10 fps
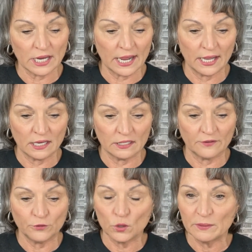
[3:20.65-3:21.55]
and
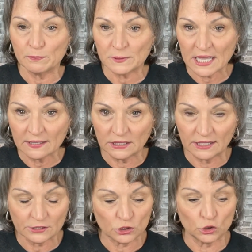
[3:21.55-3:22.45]
if you hit
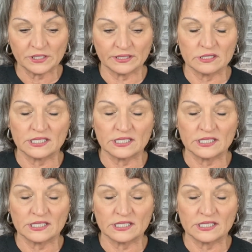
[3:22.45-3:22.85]
playlist, you can